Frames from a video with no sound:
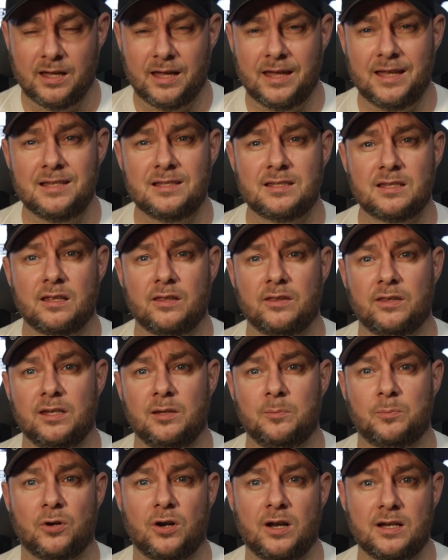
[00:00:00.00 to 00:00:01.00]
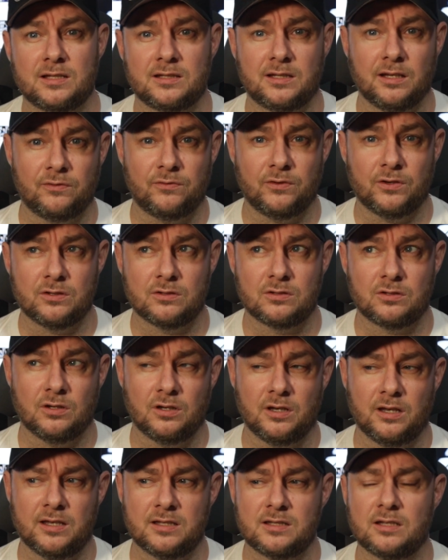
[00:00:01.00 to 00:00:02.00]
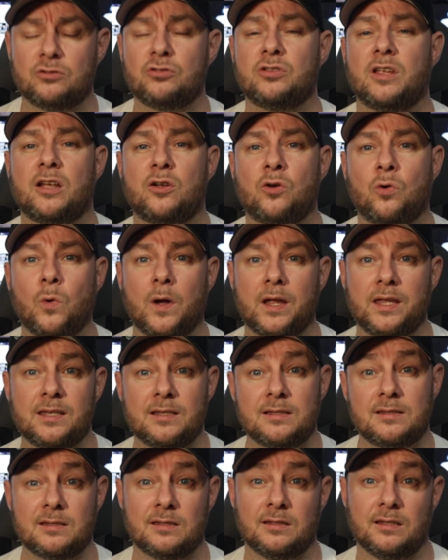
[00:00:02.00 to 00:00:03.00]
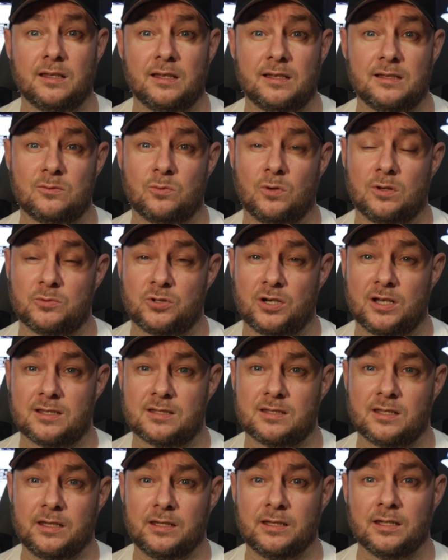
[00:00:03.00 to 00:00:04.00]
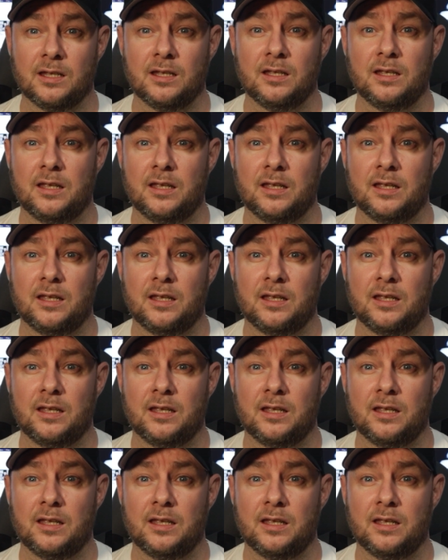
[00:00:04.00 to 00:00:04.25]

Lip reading: Is the price difference, does it equate, is what I'm trying to say?